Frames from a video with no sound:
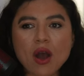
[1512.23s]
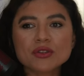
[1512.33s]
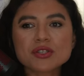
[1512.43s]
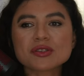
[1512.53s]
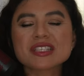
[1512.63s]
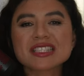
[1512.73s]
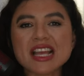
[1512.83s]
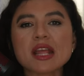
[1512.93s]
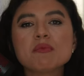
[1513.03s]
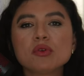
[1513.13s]
How do you
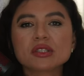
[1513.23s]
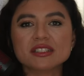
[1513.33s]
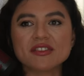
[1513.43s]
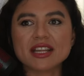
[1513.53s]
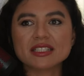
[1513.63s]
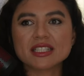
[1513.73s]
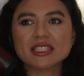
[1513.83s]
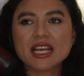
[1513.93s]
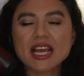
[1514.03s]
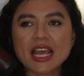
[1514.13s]
stay
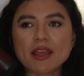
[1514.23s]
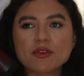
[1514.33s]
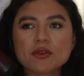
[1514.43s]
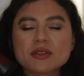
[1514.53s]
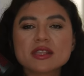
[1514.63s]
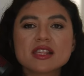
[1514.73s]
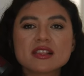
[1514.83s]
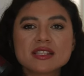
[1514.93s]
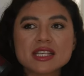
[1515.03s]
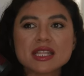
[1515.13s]
motivated if you don't
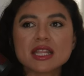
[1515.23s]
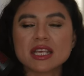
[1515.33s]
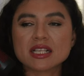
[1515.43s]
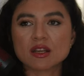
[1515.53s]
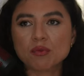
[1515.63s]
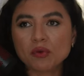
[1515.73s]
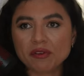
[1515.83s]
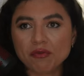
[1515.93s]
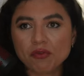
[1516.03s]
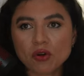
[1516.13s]
see that things are
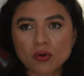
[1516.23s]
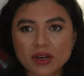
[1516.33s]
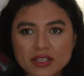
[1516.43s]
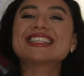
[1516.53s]
moving forward?